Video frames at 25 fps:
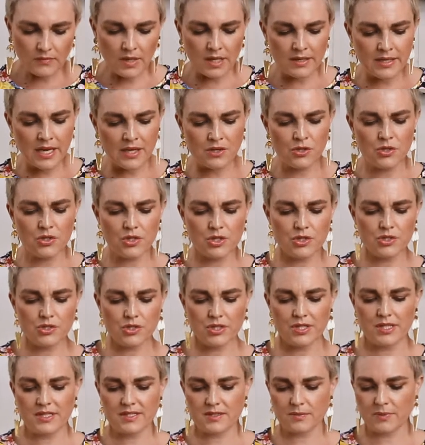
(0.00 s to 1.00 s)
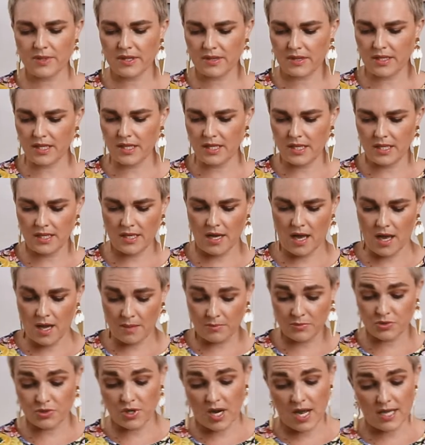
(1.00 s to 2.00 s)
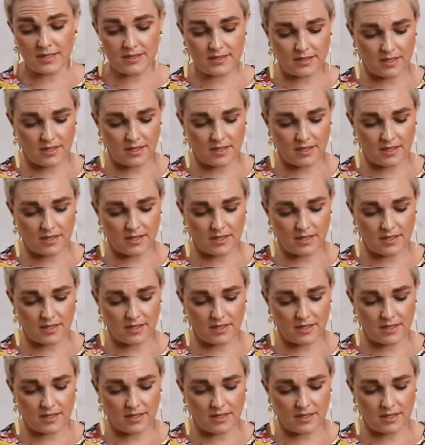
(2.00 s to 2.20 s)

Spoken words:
Now you can do this with the dried